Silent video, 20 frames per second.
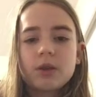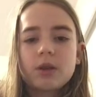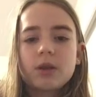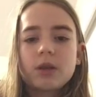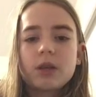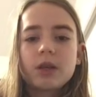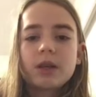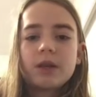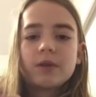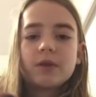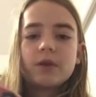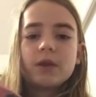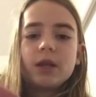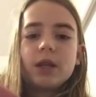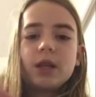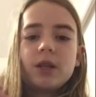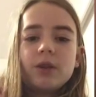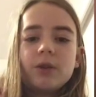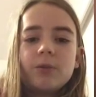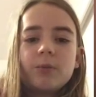She doesn't
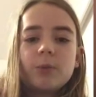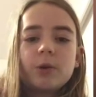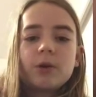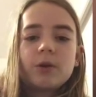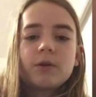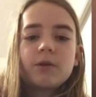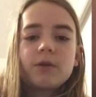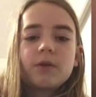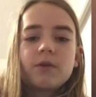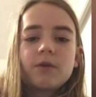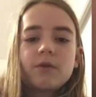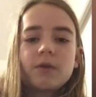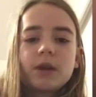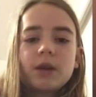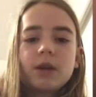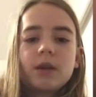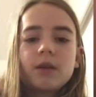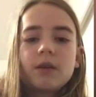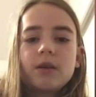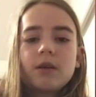need these
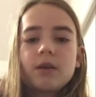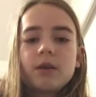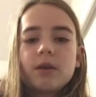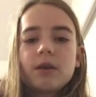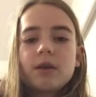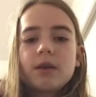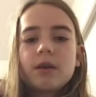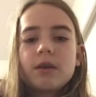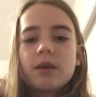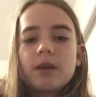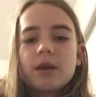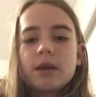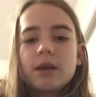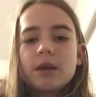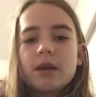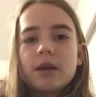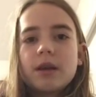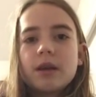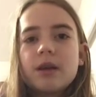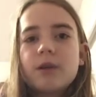boxes.
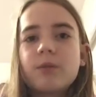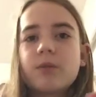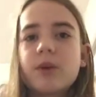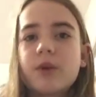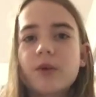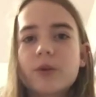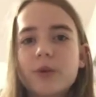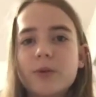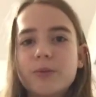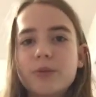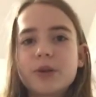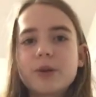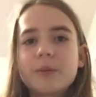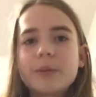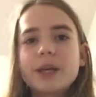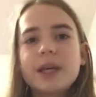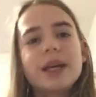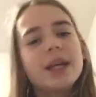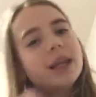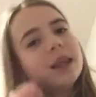And we are going to put them
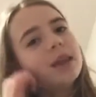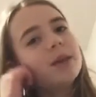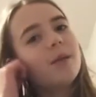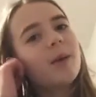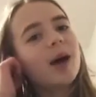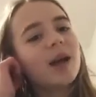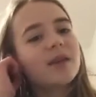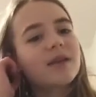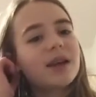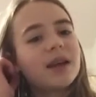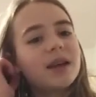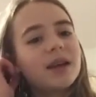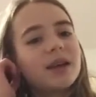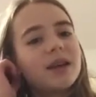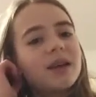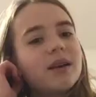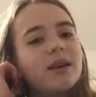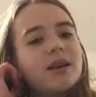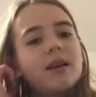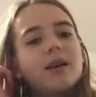in the basket.
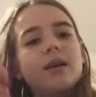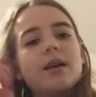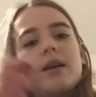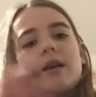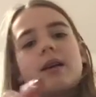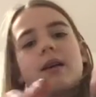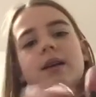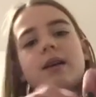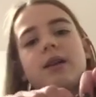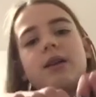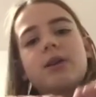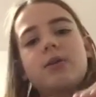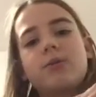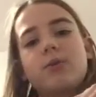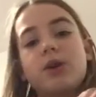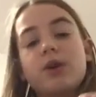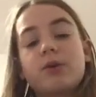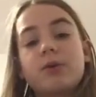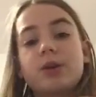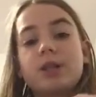And then
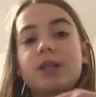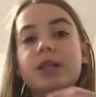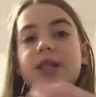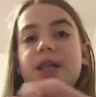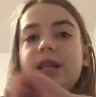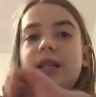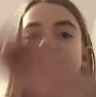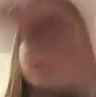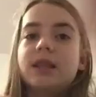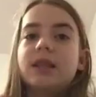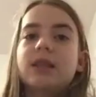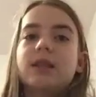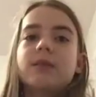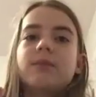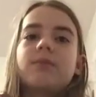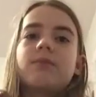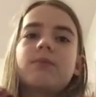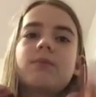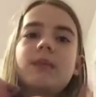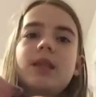we are going to take
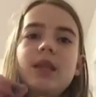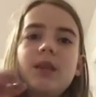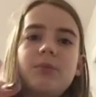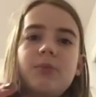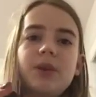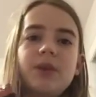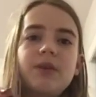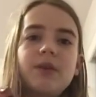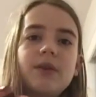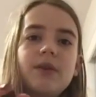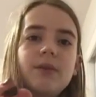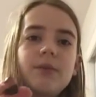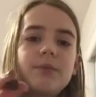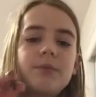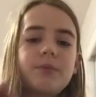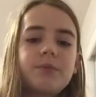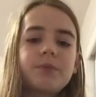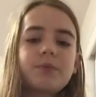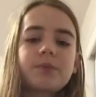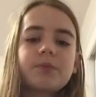these pieces,
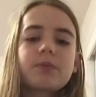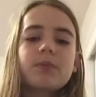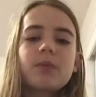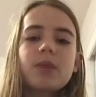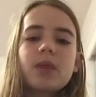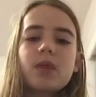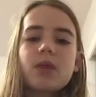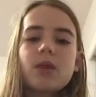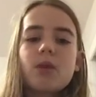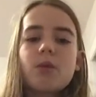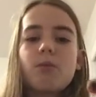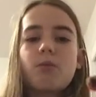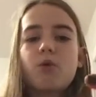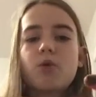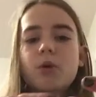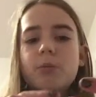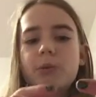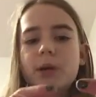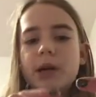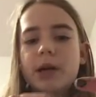
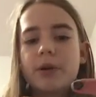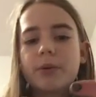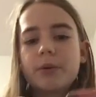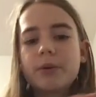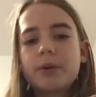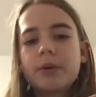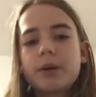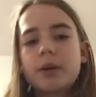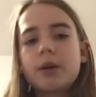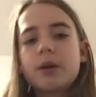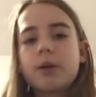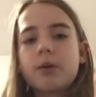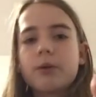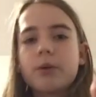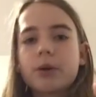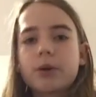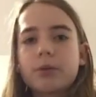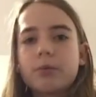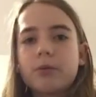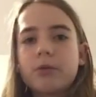more brown,
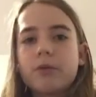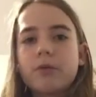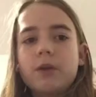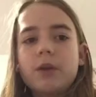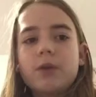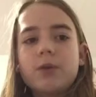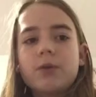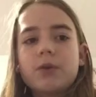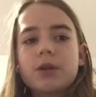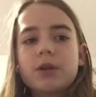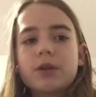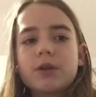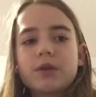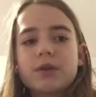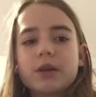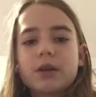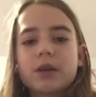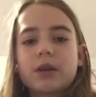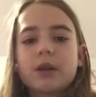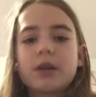and move you to the
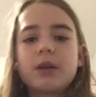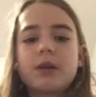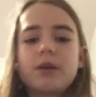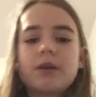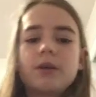side.